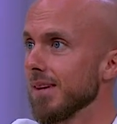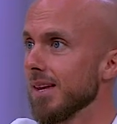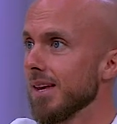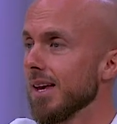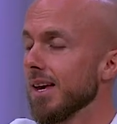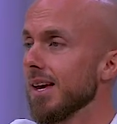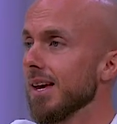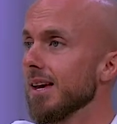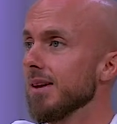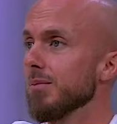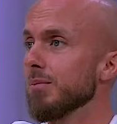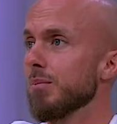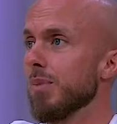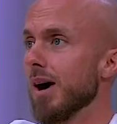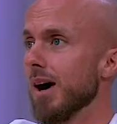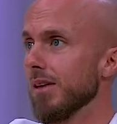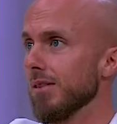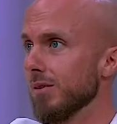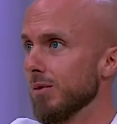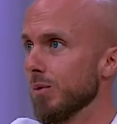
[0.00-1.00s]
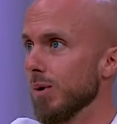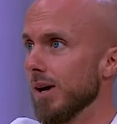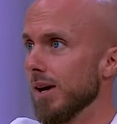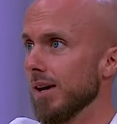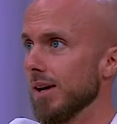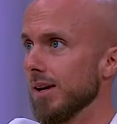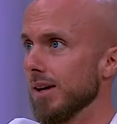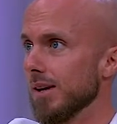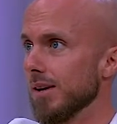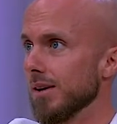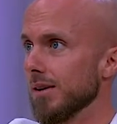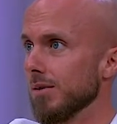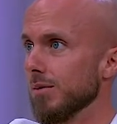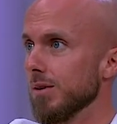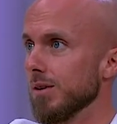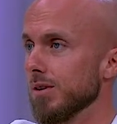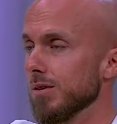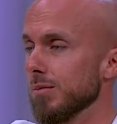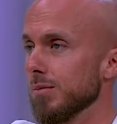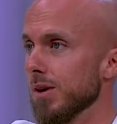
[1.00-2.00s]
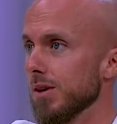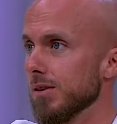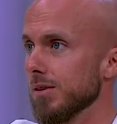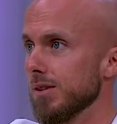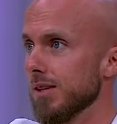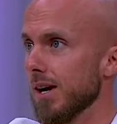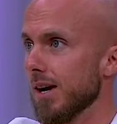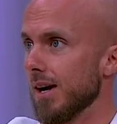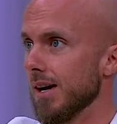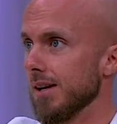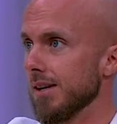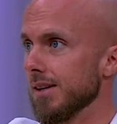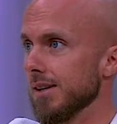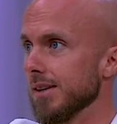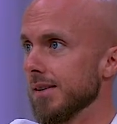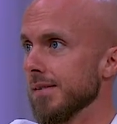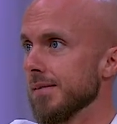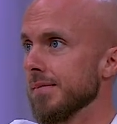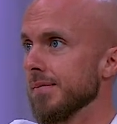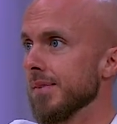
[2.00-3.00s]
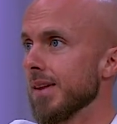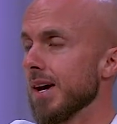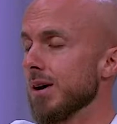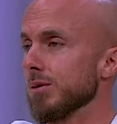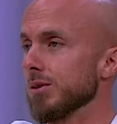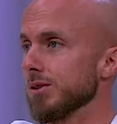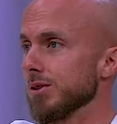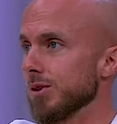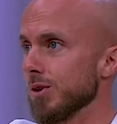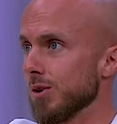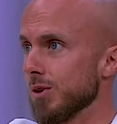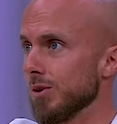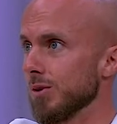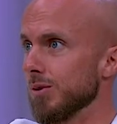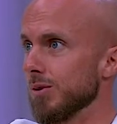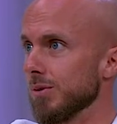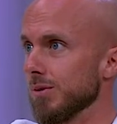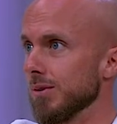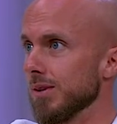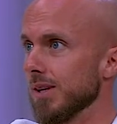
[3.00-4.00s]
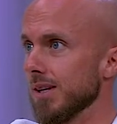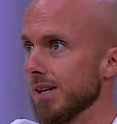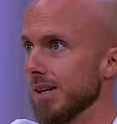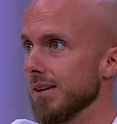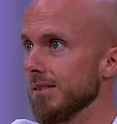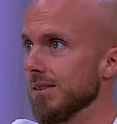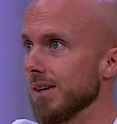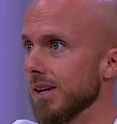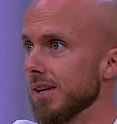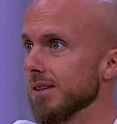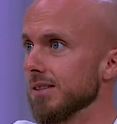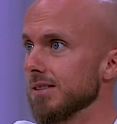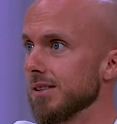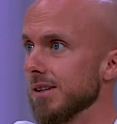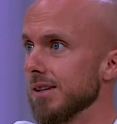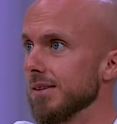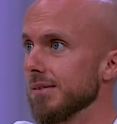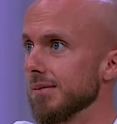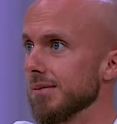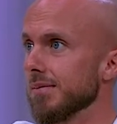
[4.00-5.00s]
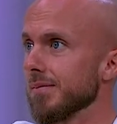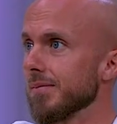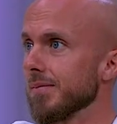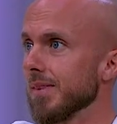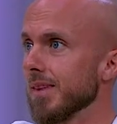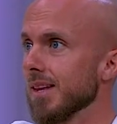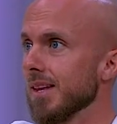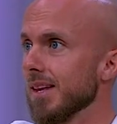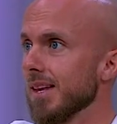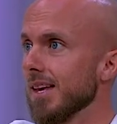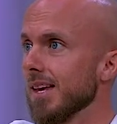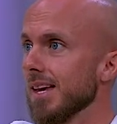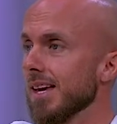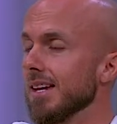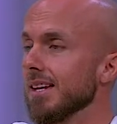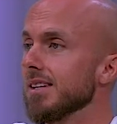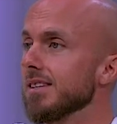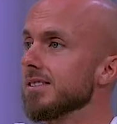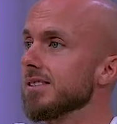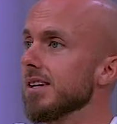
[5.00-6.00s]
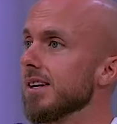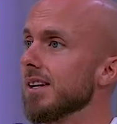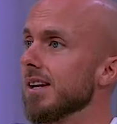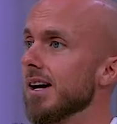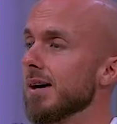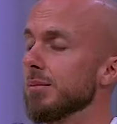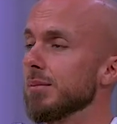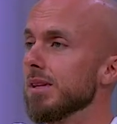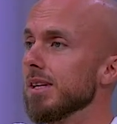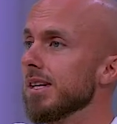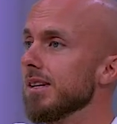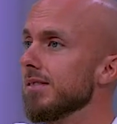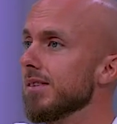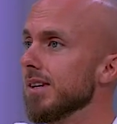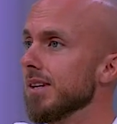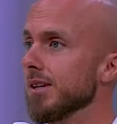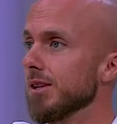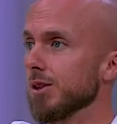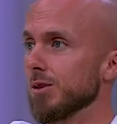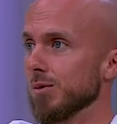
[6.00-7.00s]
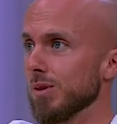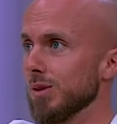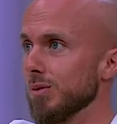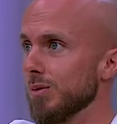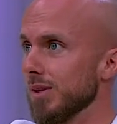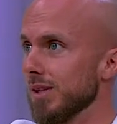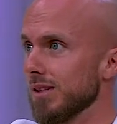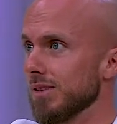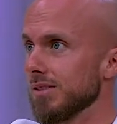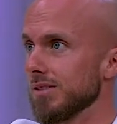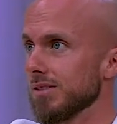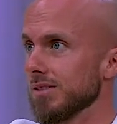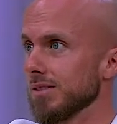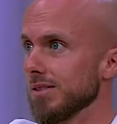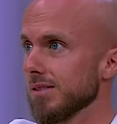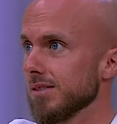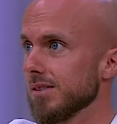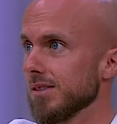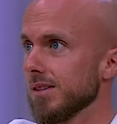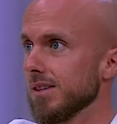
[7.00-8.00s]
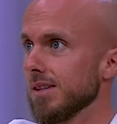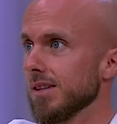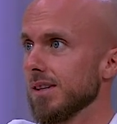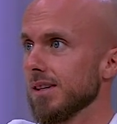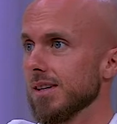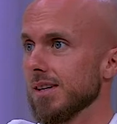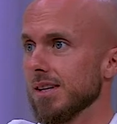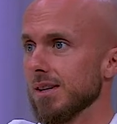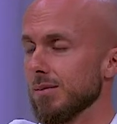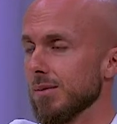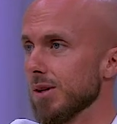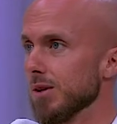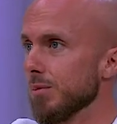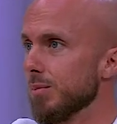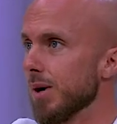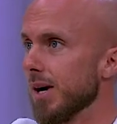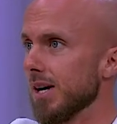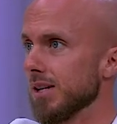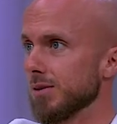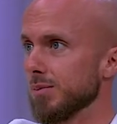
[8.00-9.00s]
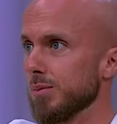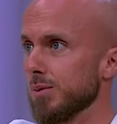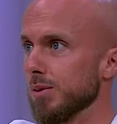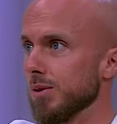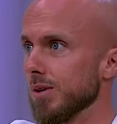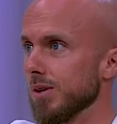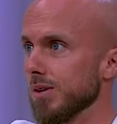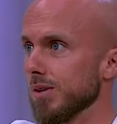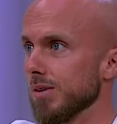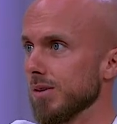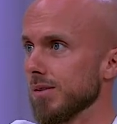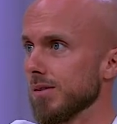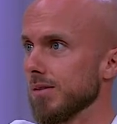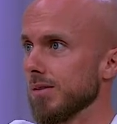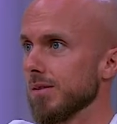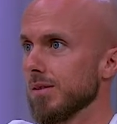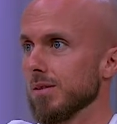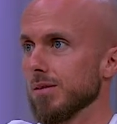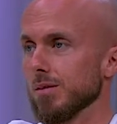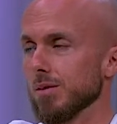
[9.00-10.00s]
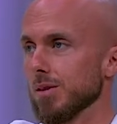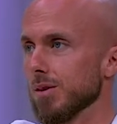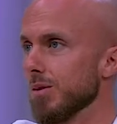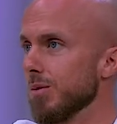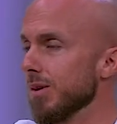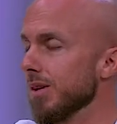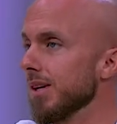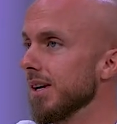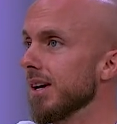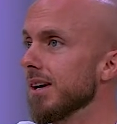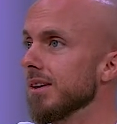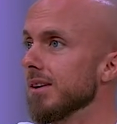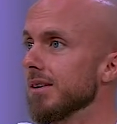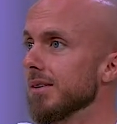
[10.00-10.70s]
And by the way, when your brother died, I was a colonel in Afghanistan. And he said, I'm leaving in 3 weeks. Give me your passport. We're going together.